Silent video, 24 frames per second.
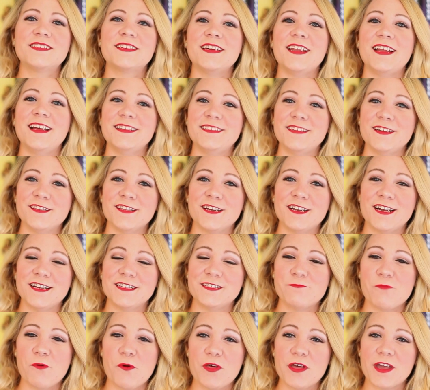Can I say that I'm
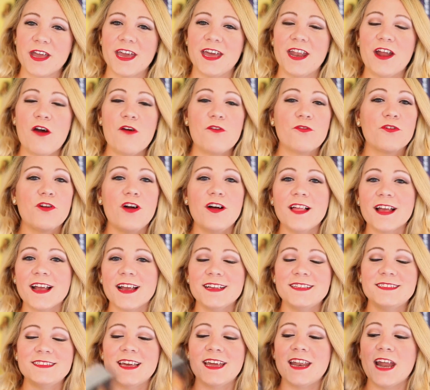not spoiling it? Overall, like
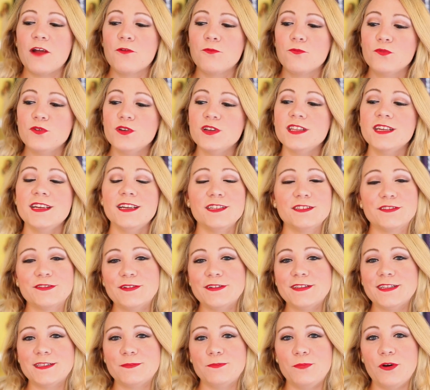I said, I really
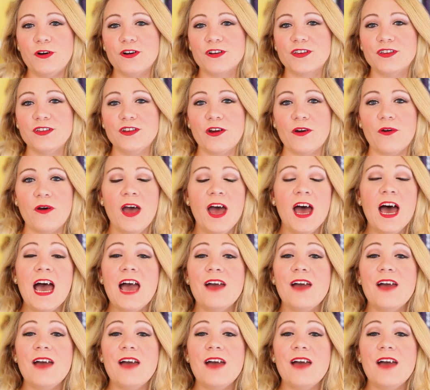enjoyed this book, you know.